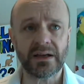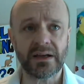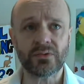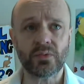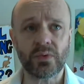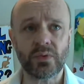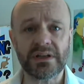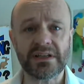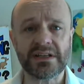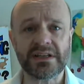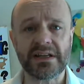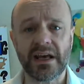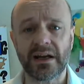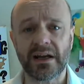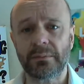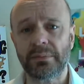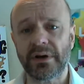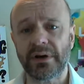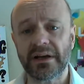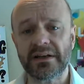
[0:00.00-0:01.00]
we
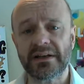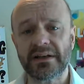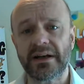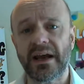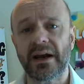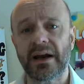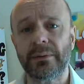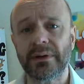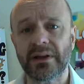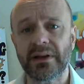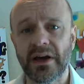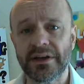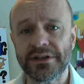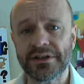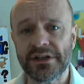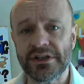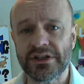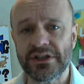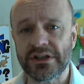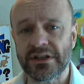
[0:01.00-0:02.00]
celebrated our
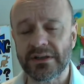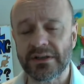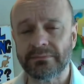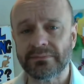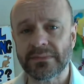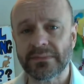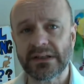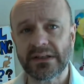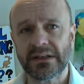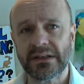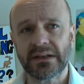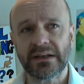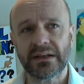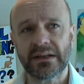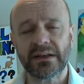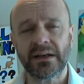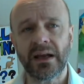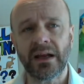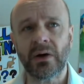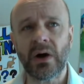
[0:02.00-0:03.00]
relationship.
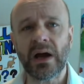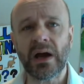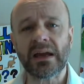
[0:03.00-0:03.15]
Now, I